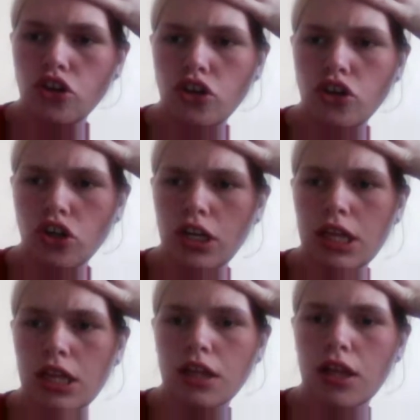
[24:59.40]
should.
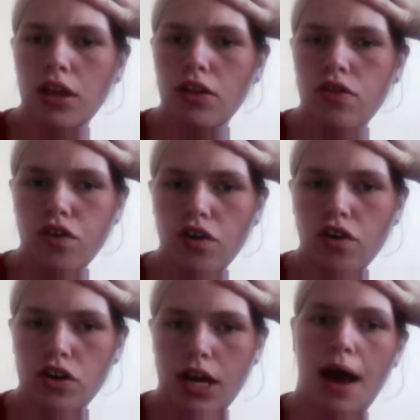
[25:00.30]
It's the
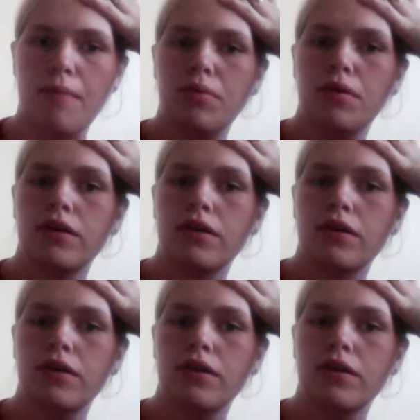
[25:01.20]
third tab.